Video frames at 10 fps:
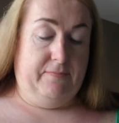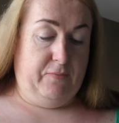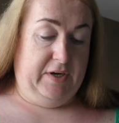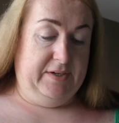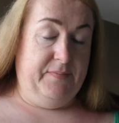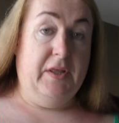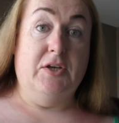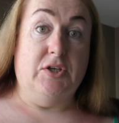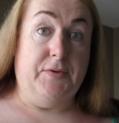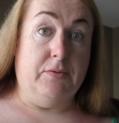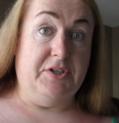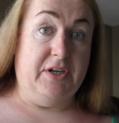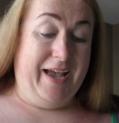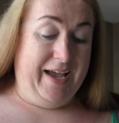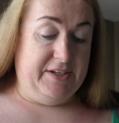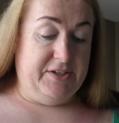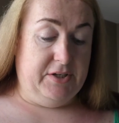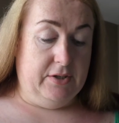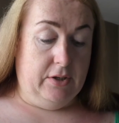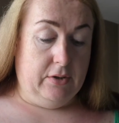Right, so if you want to add
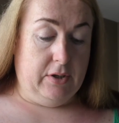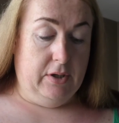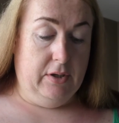to your look,